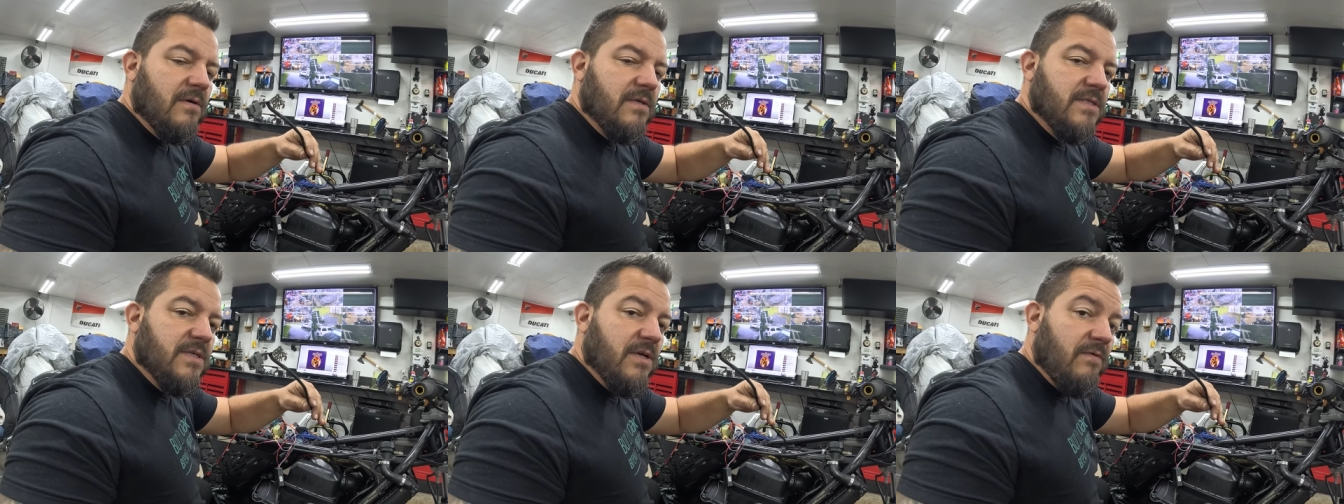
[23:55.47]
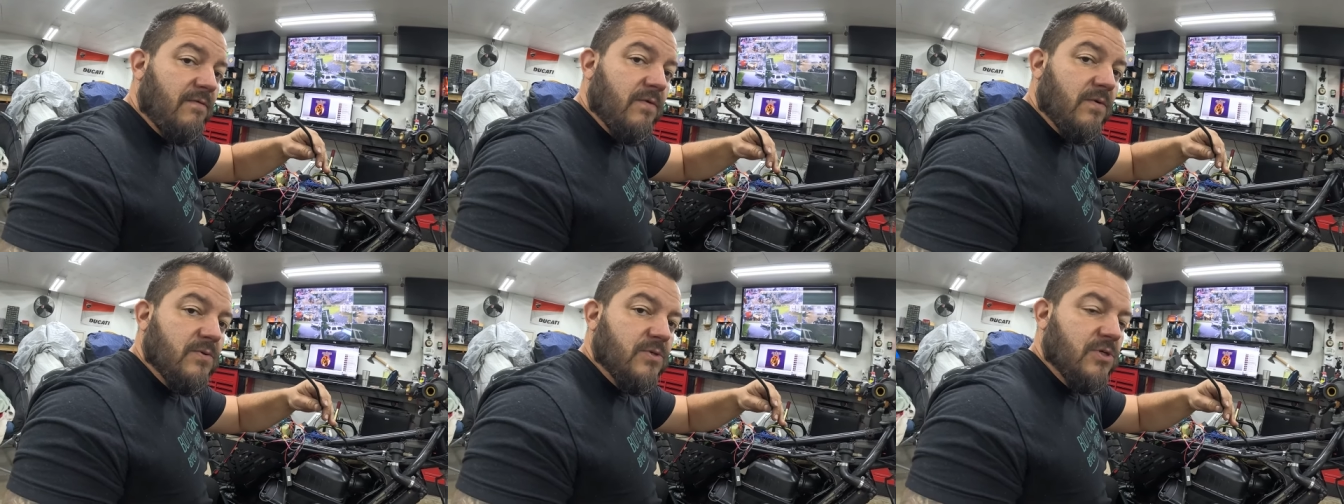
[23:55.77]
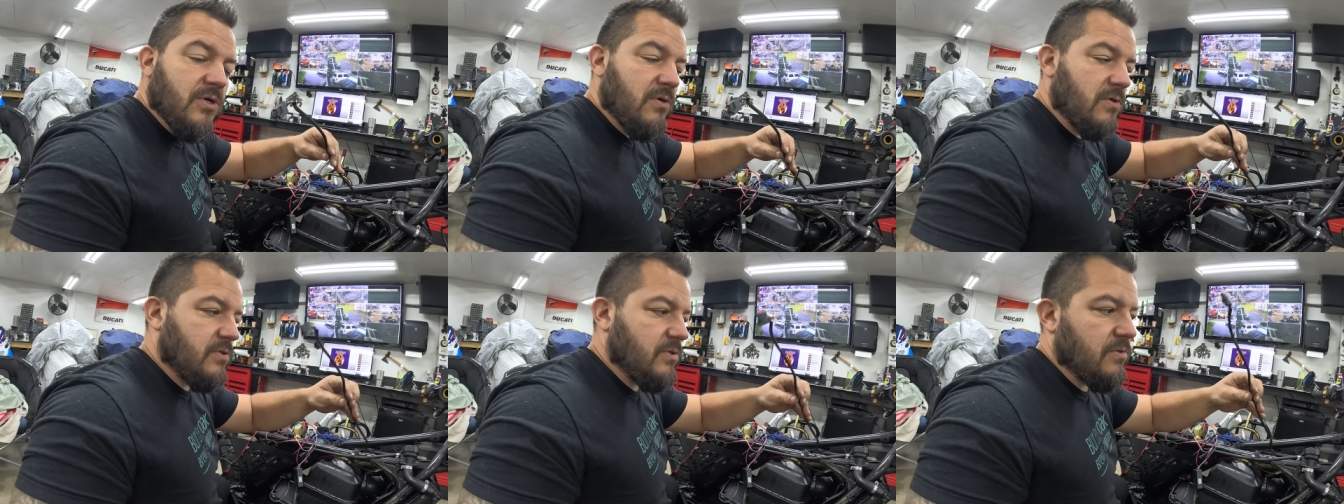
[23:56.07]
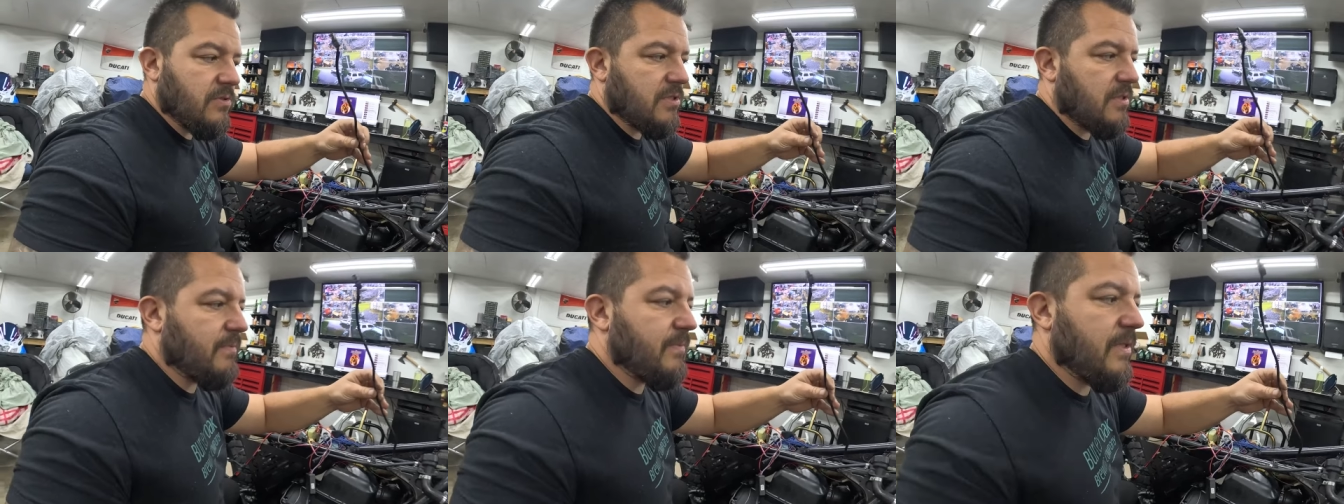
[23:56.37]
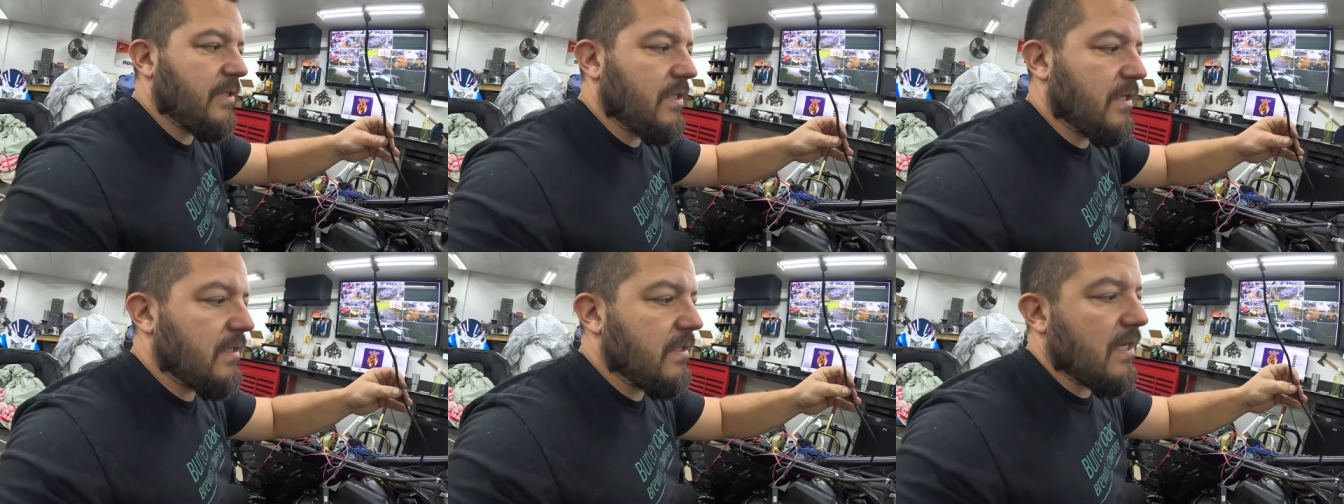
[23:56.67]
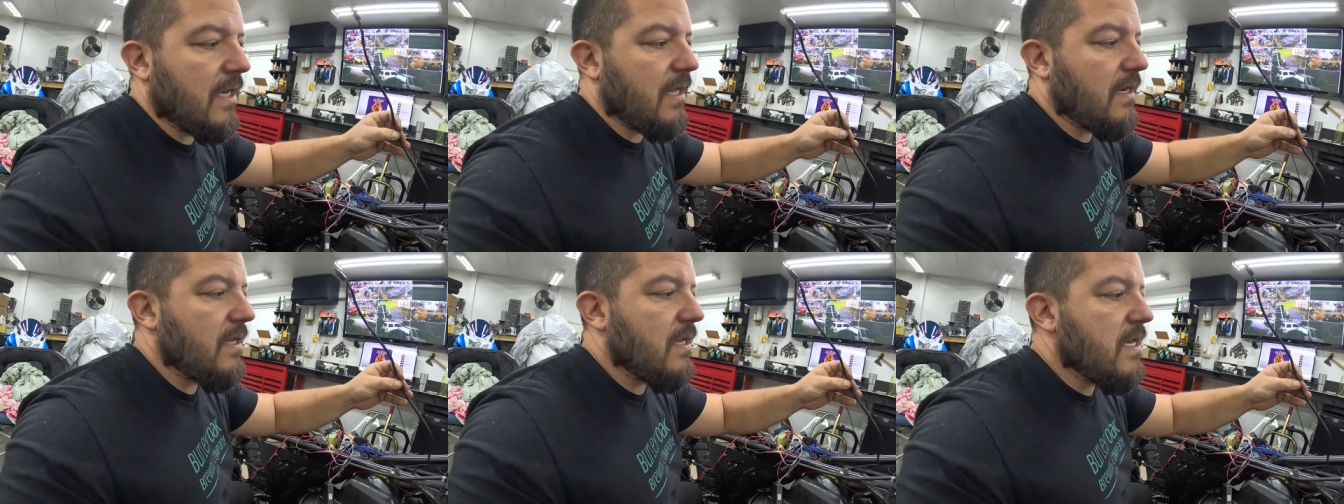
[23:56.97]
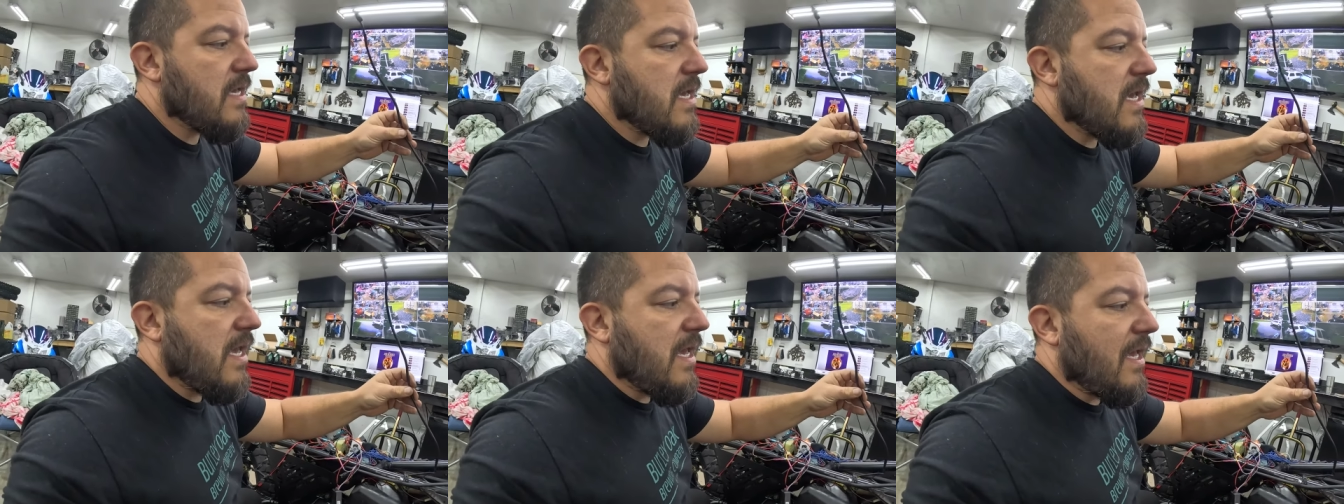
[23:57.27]
a cell phone charger, or something like that.
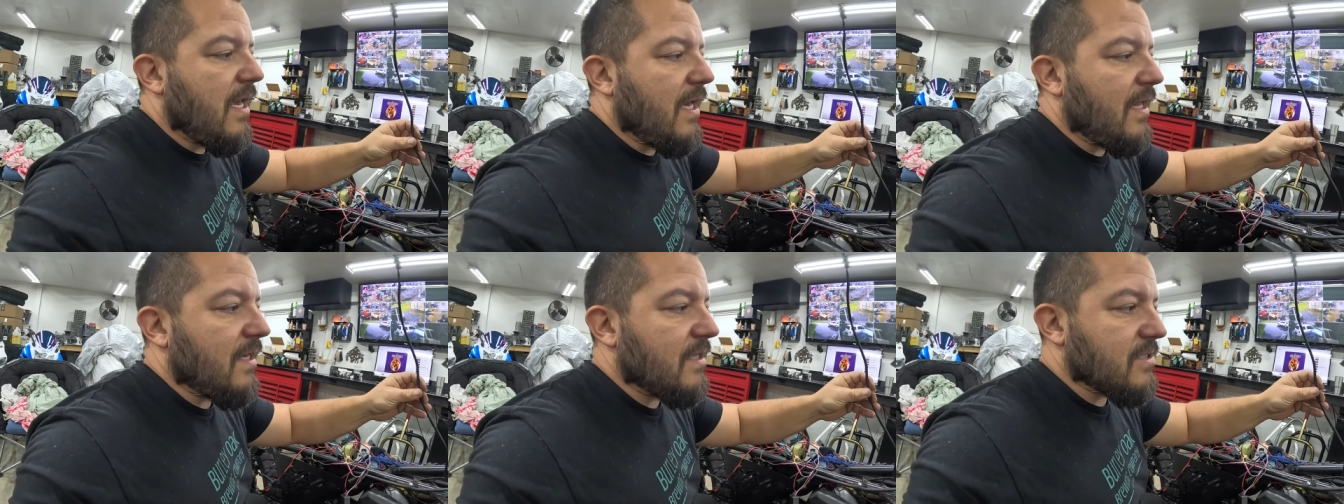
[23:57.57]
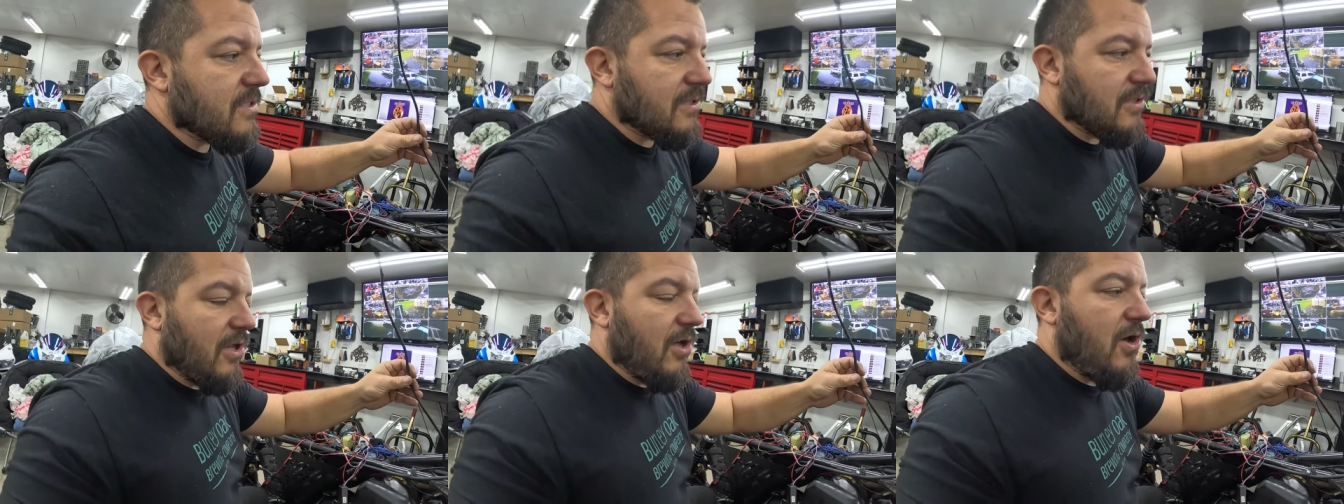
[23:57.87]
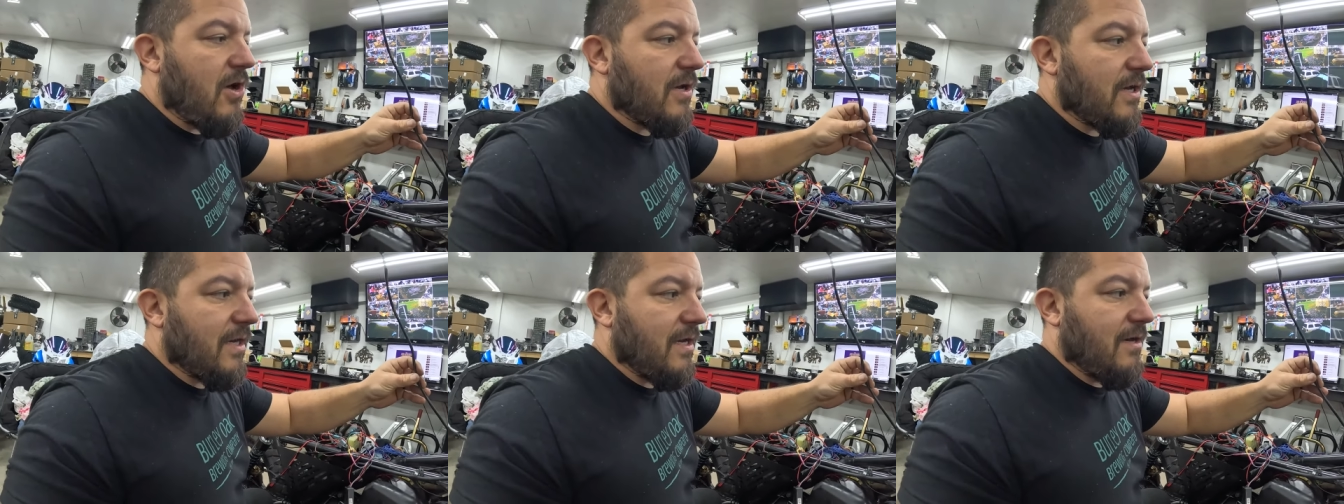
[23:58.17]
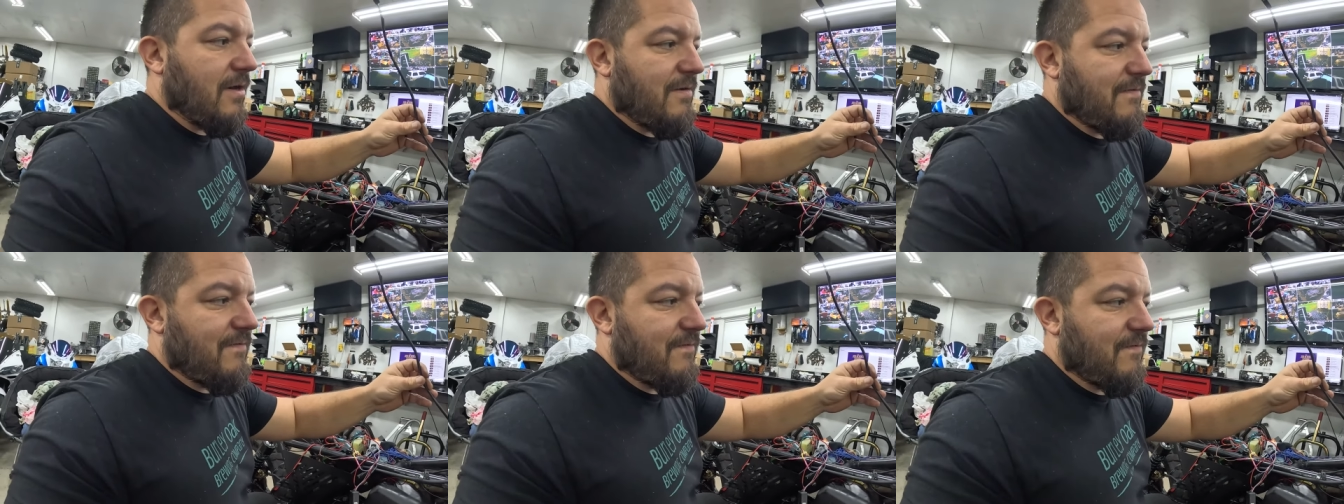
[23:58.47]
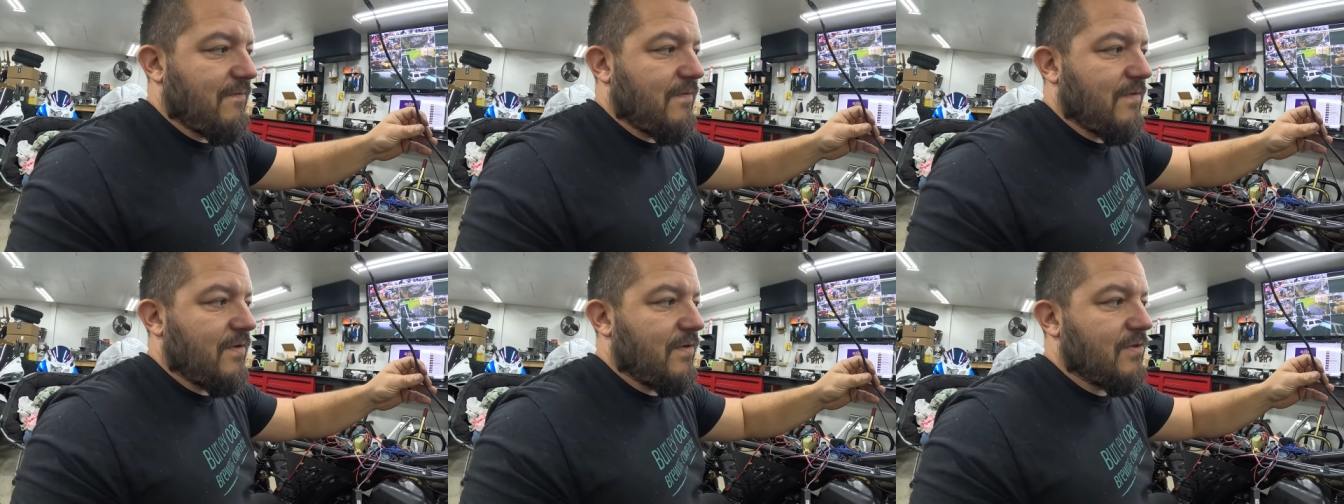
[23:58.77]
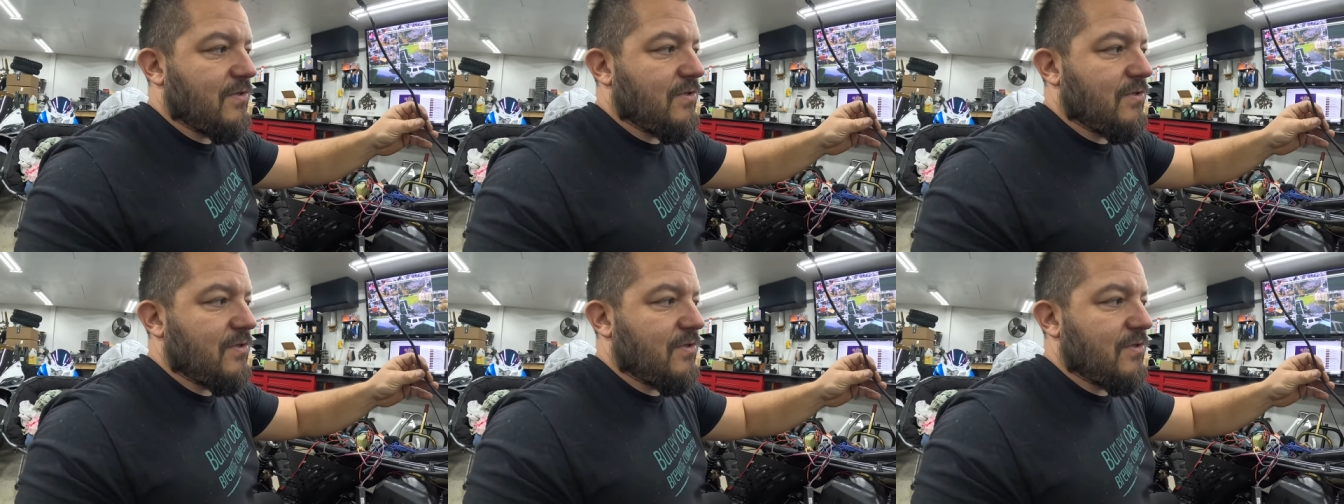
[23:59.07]
And it's long enough